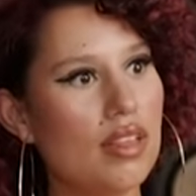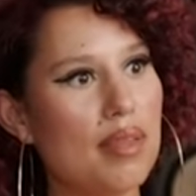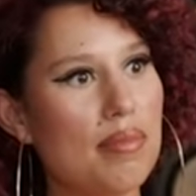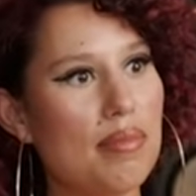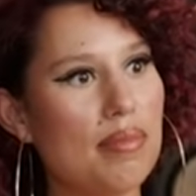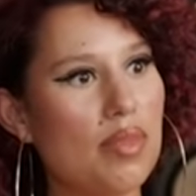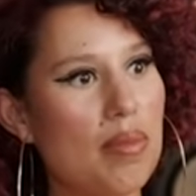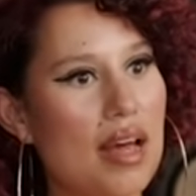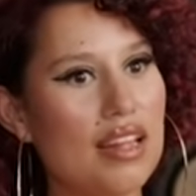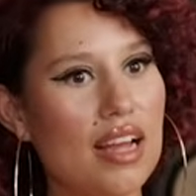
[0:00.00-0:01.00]
the, the
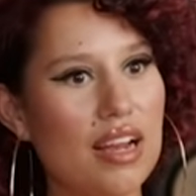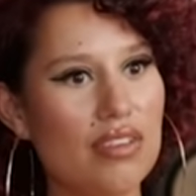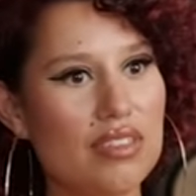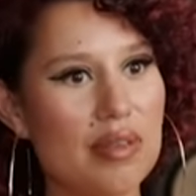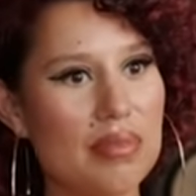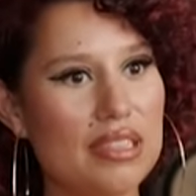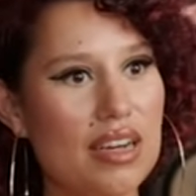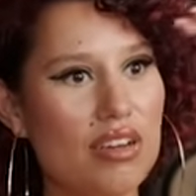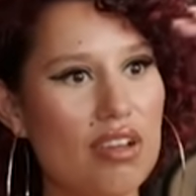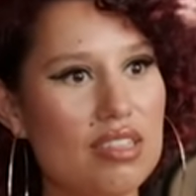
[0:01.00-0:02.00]
man that I love sat me
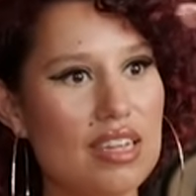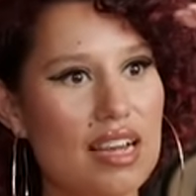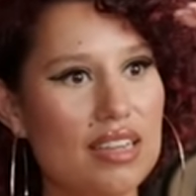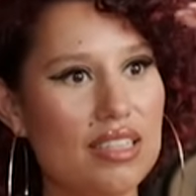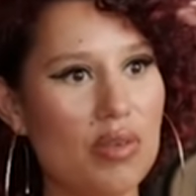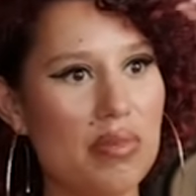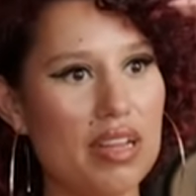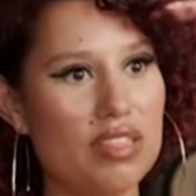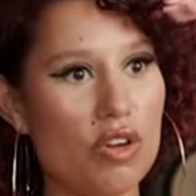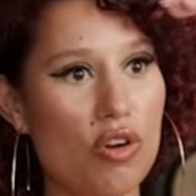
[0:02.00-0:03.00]
down last night and he told me
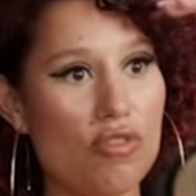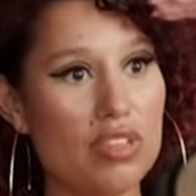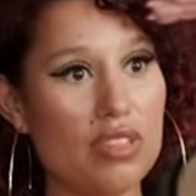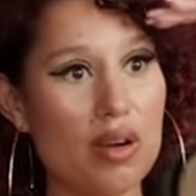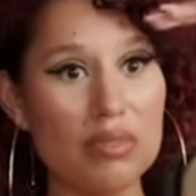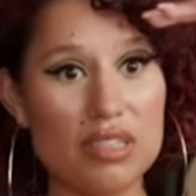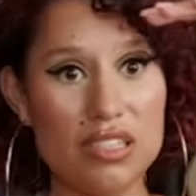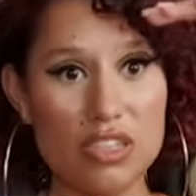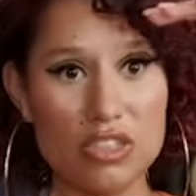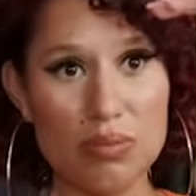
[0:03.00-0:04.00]
that it's over. Dumb
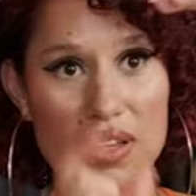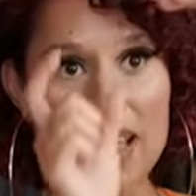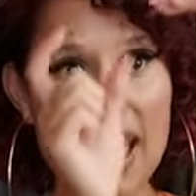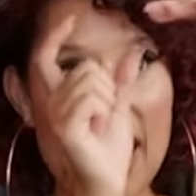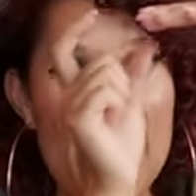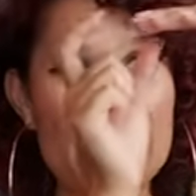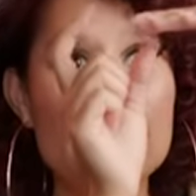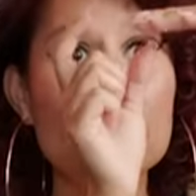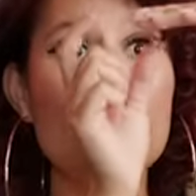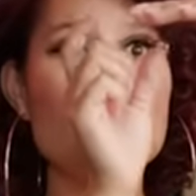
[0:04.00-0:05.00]
decision. By the
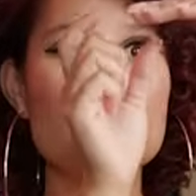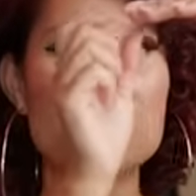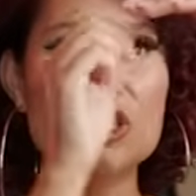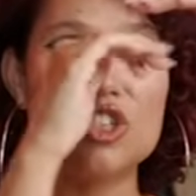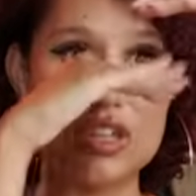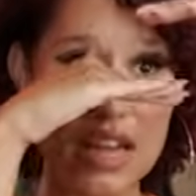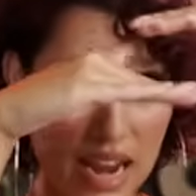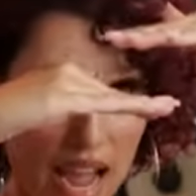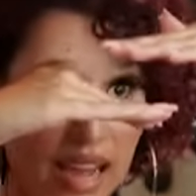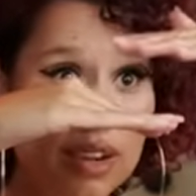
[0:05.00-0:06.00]
end of decision,
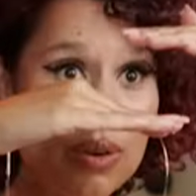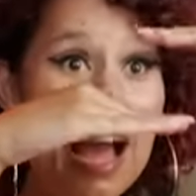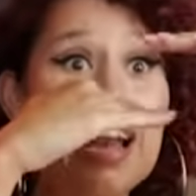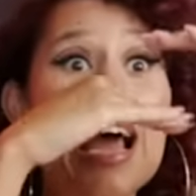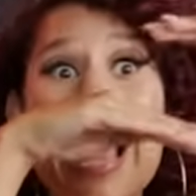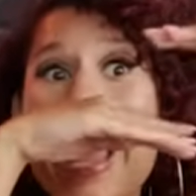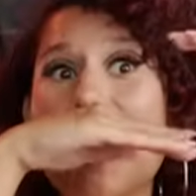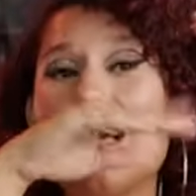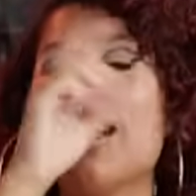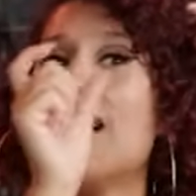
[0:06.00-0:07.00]
and I don't, and
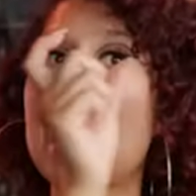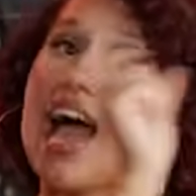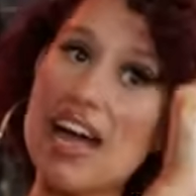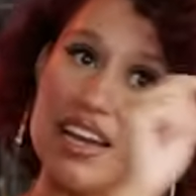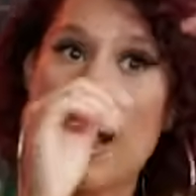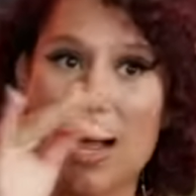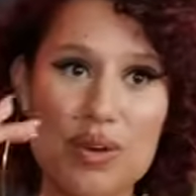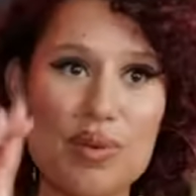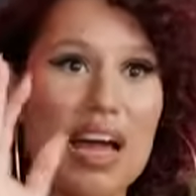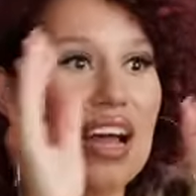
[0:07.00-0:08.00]
and I
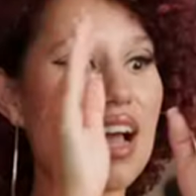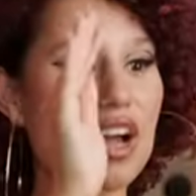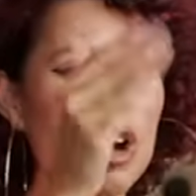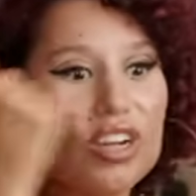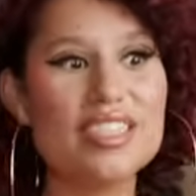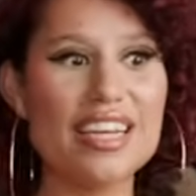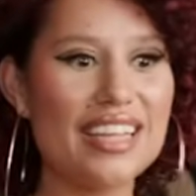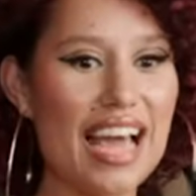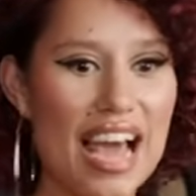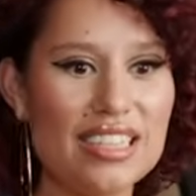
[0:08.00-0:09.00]
don't, and I, I could have
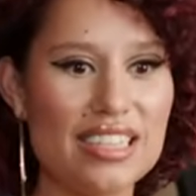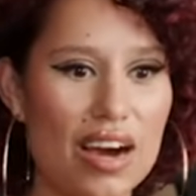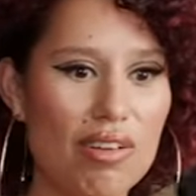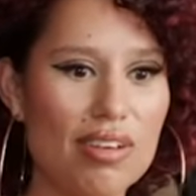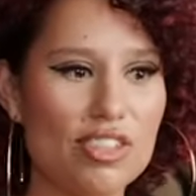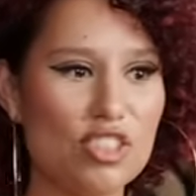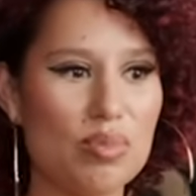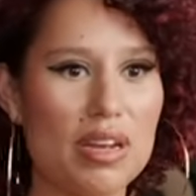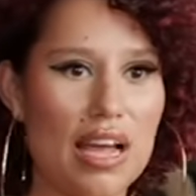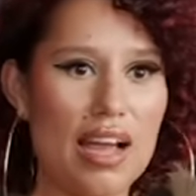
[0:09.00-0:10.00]
taken the and out and
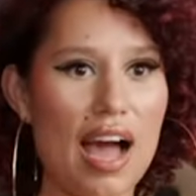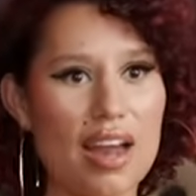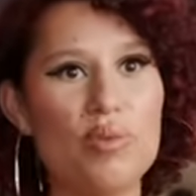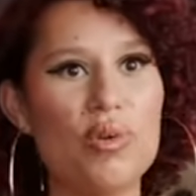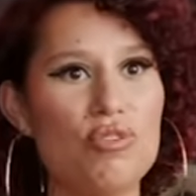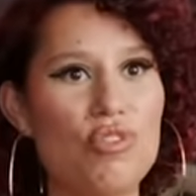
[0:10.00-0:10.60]
just been like, I don't want to